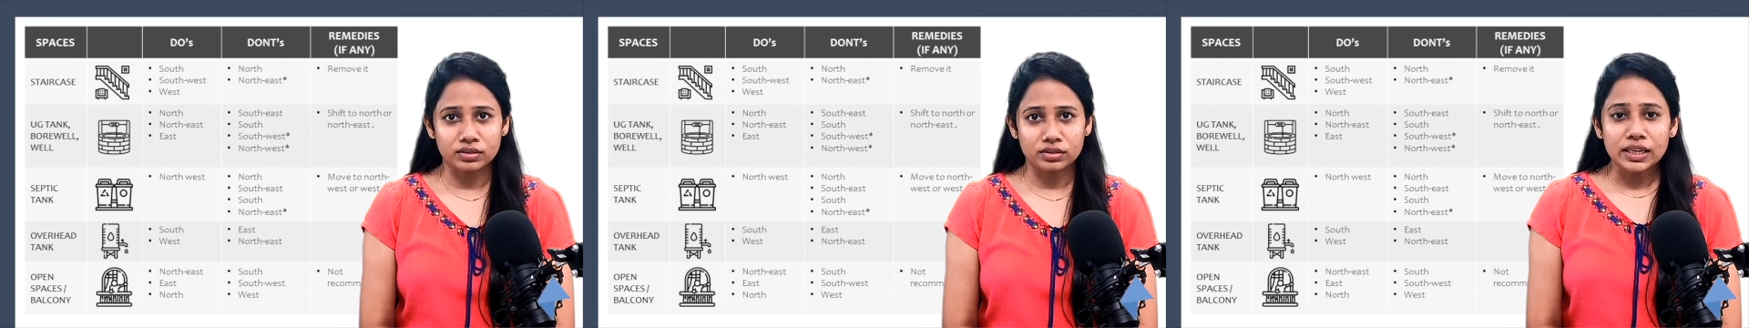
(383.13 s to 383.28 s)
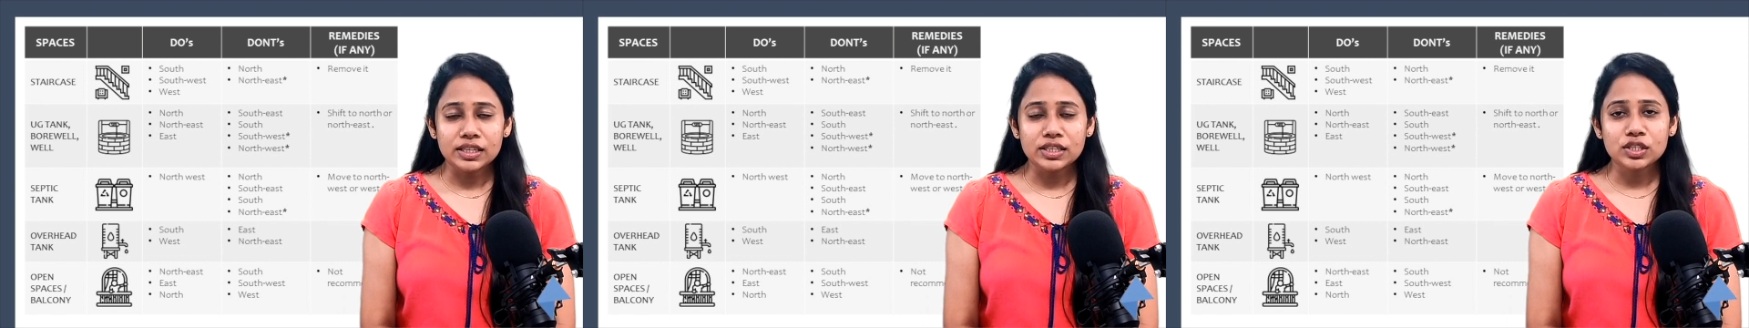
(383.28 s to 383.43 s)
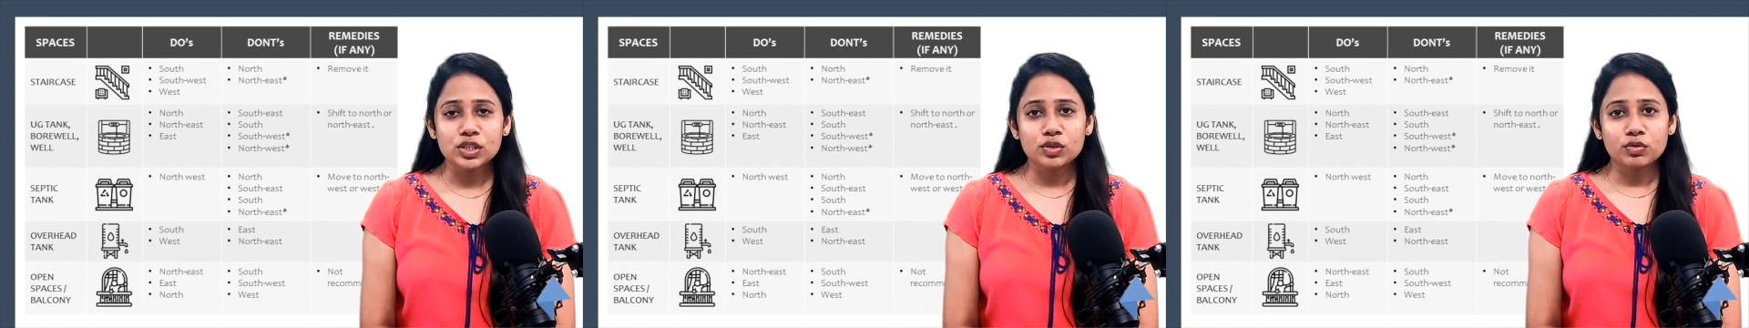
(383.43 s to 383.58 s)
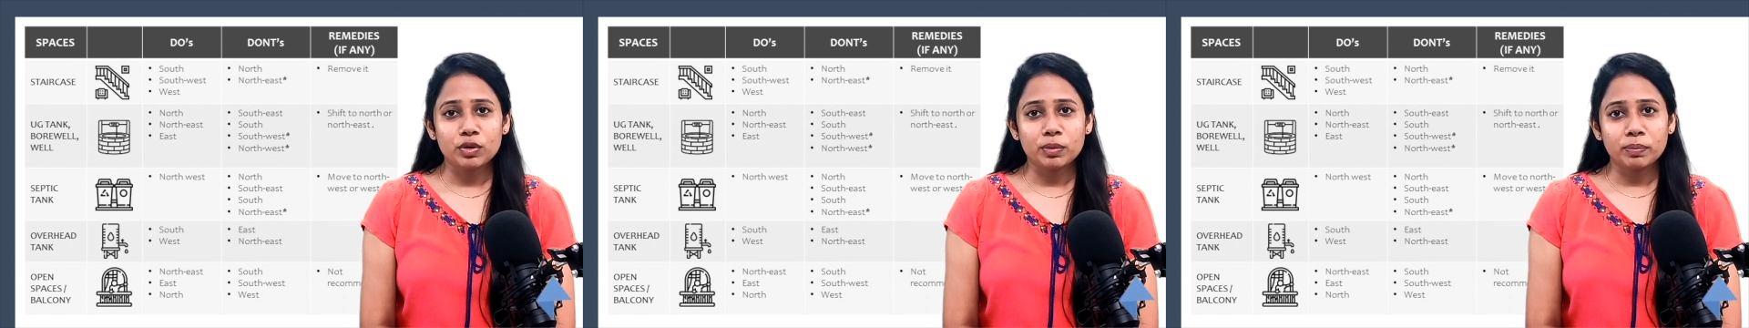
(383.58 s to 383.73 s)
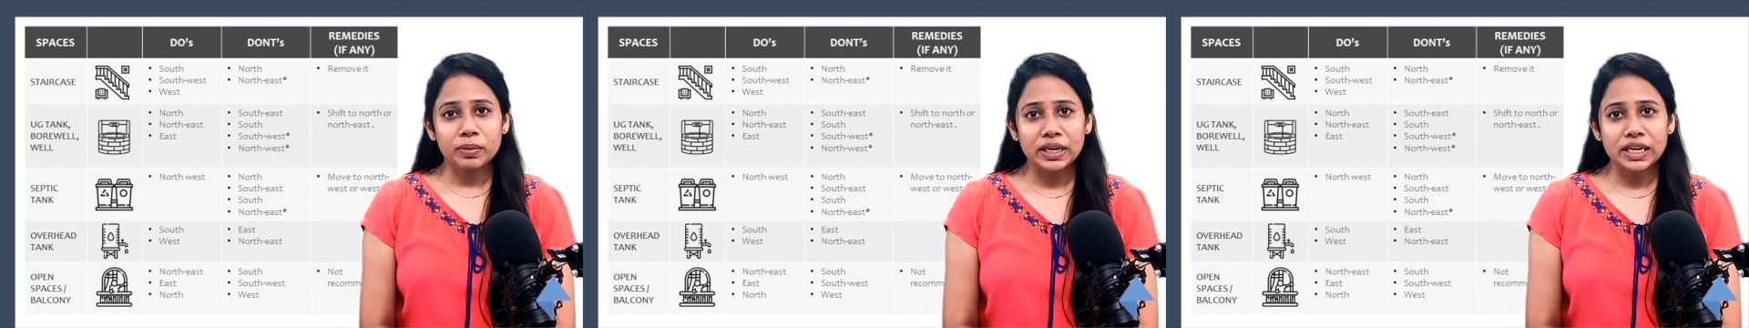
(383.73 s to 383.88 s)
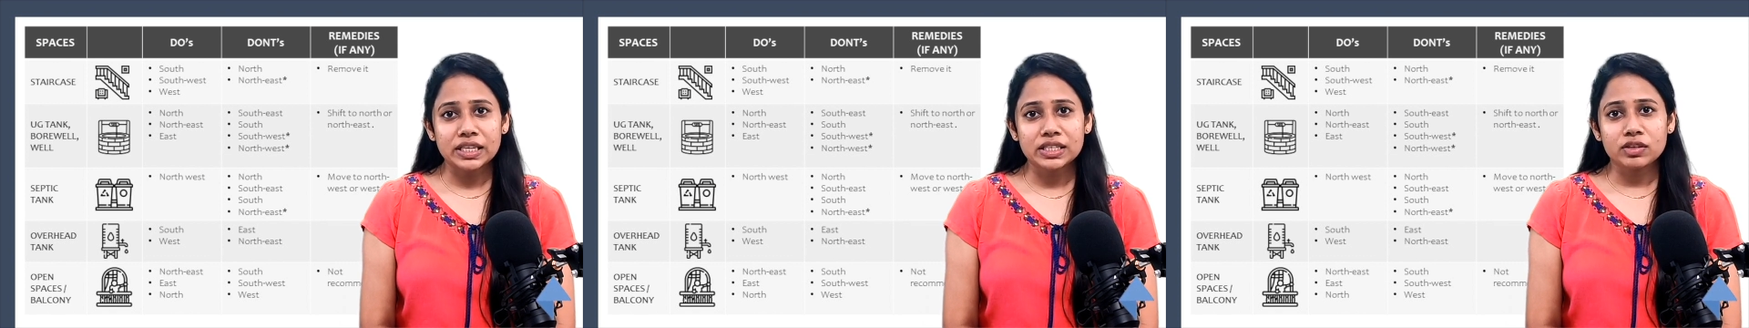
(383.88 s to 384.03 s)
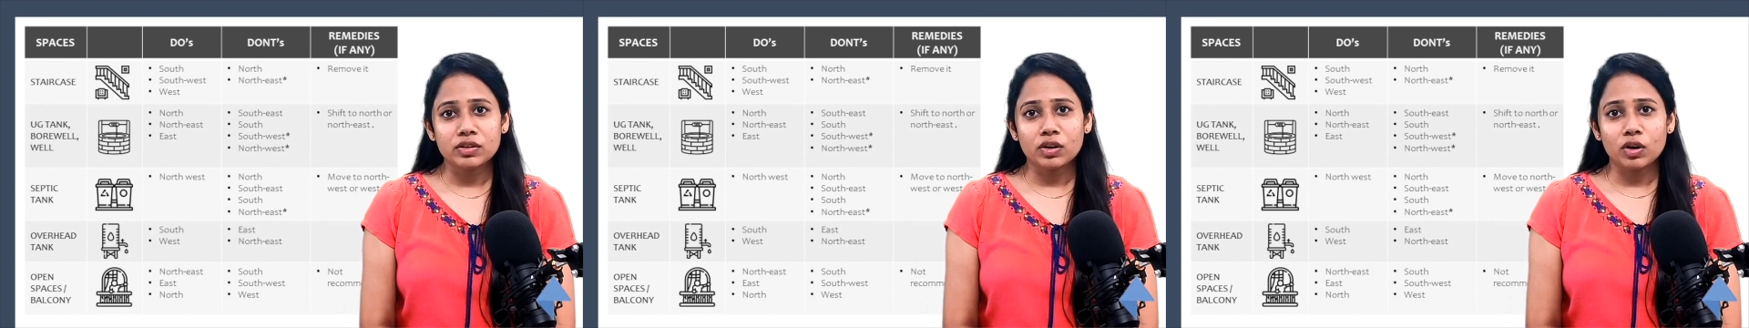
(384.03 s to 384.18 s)
Hence, we
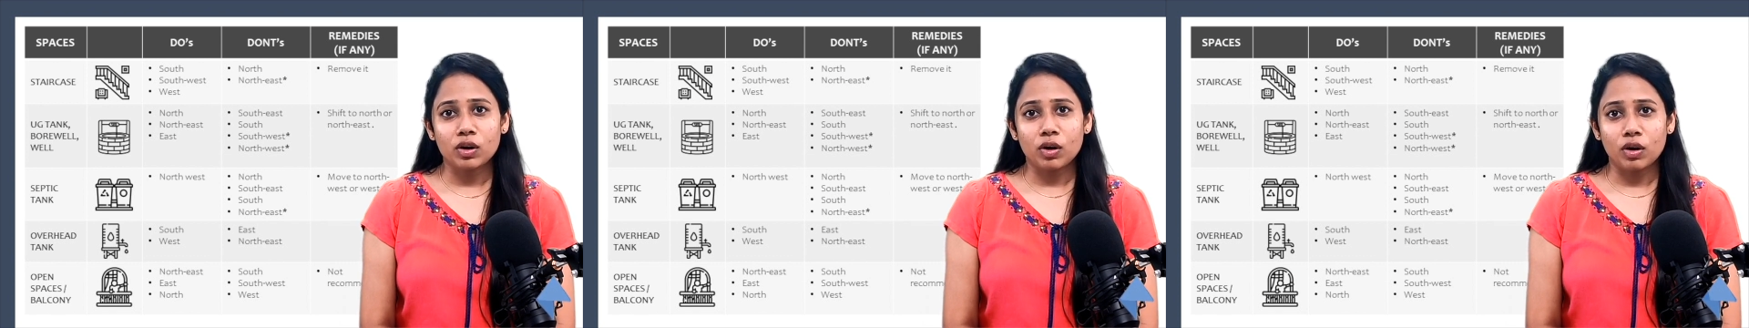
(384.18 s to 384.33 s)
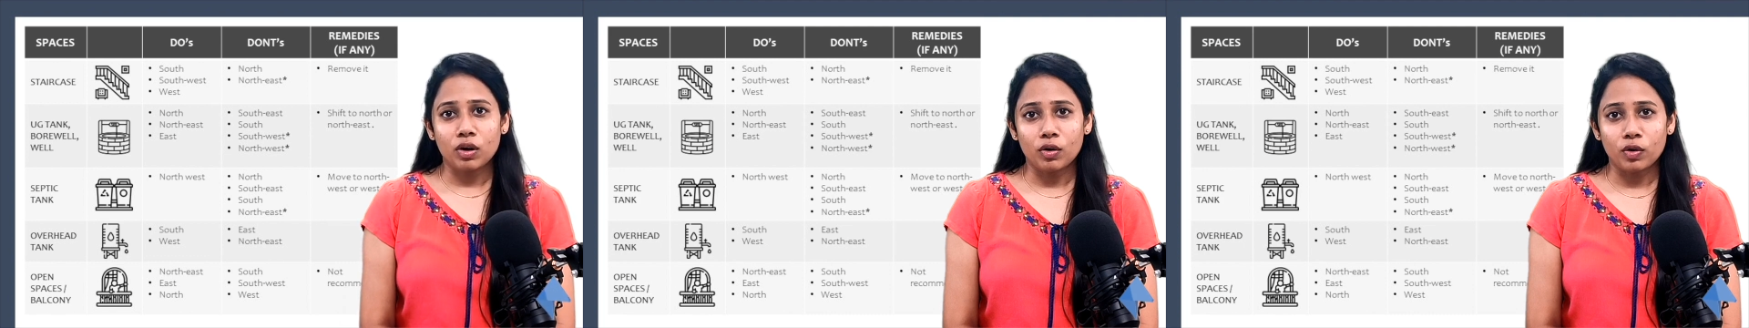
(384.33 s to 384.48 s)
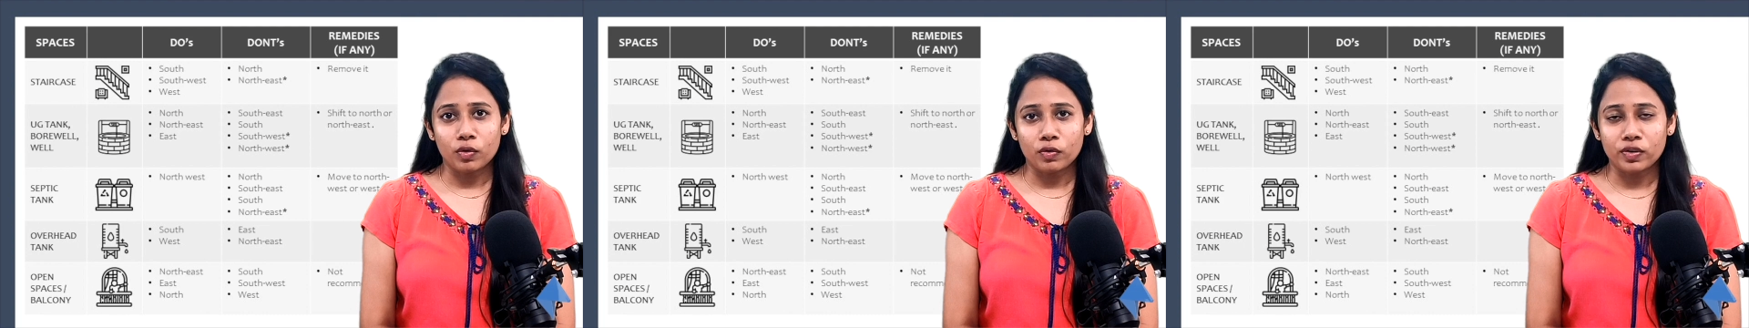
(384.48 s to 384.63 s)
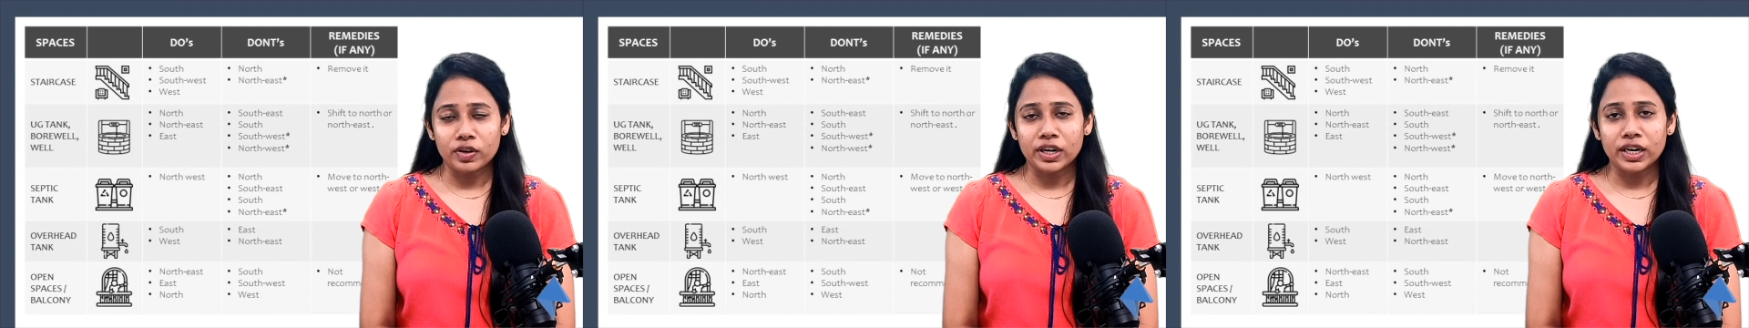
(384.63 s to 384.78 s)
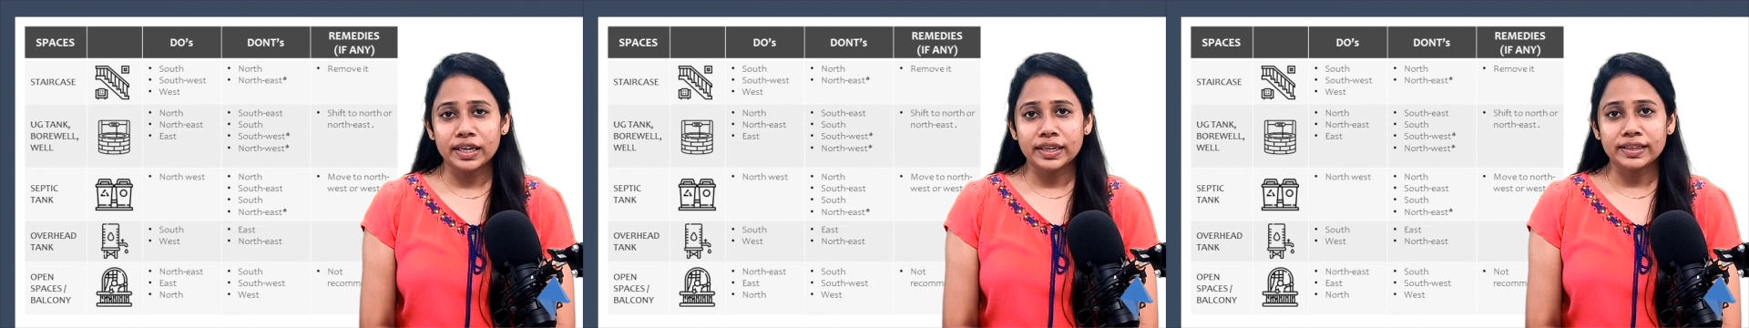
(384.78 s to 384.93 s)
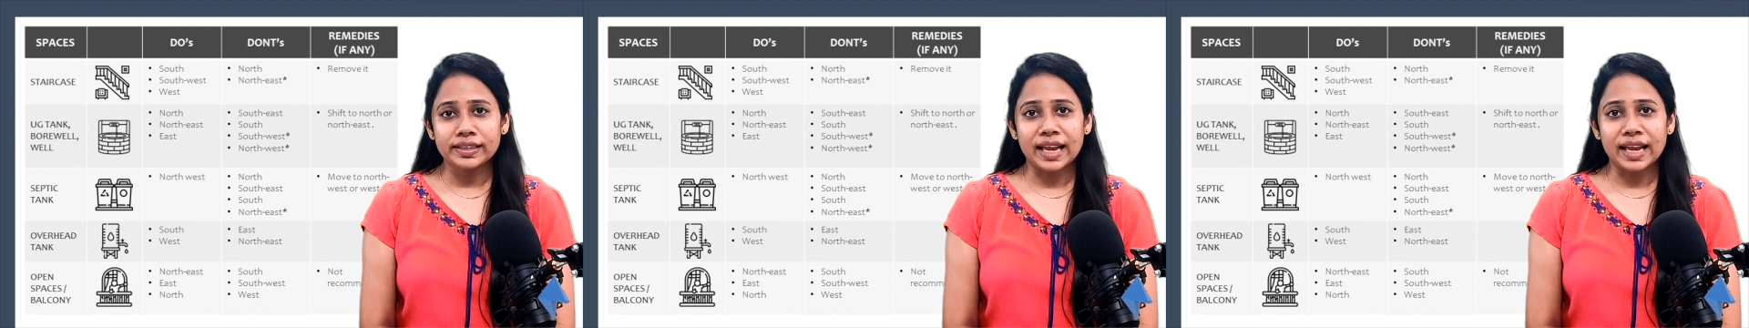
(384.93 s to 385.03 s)
place our overhead